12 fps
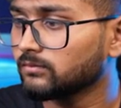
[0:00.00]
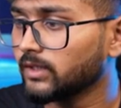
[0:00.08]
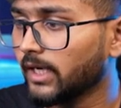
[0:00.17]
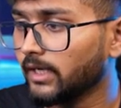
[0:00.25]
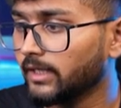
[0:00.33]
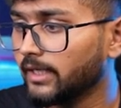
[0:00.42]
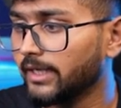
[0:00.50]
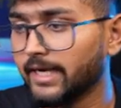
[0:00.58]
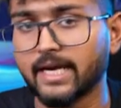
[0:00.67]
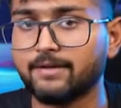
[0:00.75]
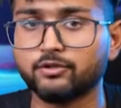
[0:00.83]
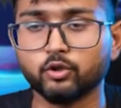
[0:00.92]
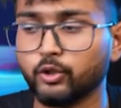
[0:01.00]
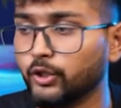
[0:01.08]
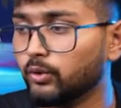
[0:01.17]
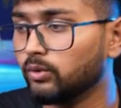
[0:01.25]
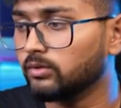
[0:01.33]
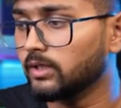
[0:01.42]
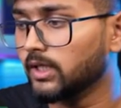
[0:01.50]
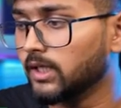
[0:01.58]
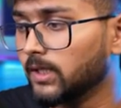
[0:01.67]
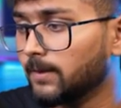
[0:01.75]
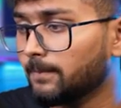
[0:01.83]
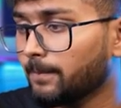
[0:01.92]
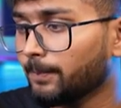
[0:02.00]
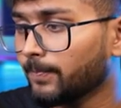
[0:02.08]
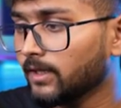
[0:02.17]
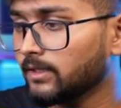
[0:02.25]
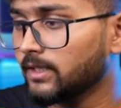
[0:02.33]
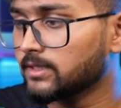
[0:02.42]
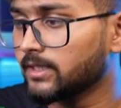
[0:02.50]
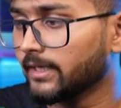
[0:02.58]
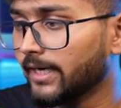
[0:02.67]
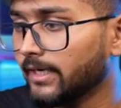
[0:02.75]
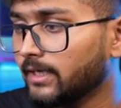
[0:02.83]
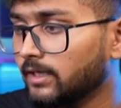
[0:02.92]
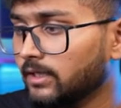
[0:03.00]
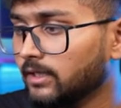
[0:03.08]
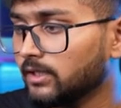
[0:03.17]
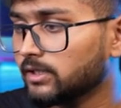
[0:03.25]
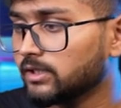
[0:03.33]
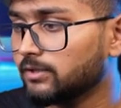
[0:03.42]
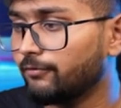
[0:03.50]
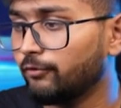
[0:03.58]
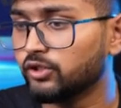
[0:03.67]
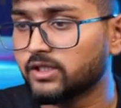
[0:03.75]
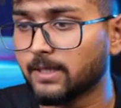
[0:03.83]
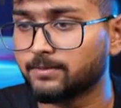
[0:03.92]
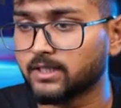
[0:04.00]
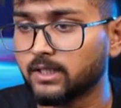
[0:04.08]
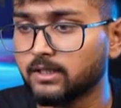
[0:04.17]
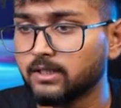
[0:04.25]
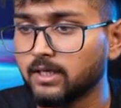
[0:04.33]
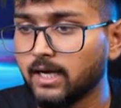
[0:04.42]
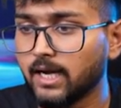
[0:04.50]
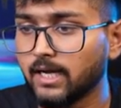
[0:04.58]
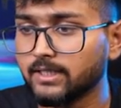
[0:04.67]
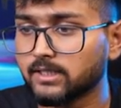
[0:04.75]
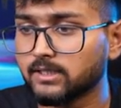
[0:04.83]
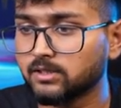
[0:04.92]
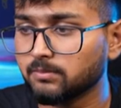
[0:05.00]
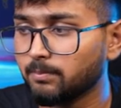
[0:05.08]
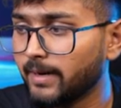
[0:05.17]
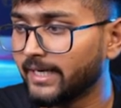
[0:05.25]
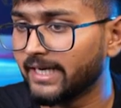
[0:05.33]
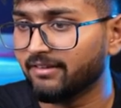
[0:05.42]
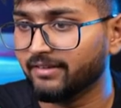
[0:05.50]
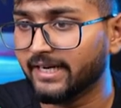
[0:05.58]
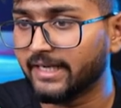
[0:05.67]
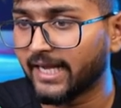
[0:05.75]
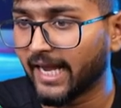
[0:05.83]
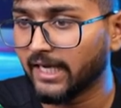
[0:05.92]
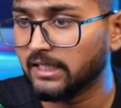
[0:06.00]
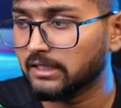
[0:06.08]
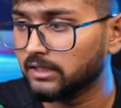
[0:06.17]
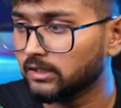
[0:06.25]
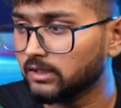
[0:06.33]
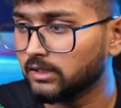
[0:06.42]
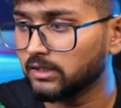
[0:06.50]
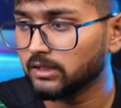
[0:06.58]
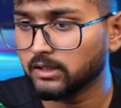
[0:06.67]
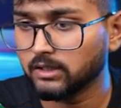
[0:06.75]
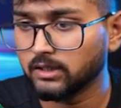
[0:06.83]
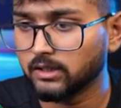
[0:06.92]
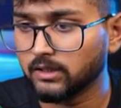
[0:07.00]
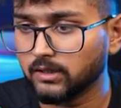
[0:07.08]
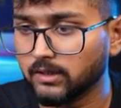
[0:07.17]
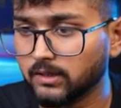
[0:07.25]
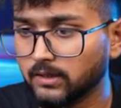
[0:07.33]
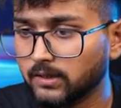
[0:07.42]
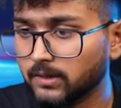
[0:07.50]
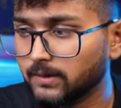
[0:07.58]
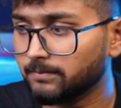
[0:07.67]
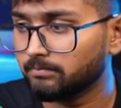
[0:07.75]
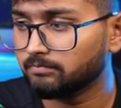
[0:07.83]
Yeah, here again I've shown you this thing, right? Footsteps ka. I'll just make it evident again. So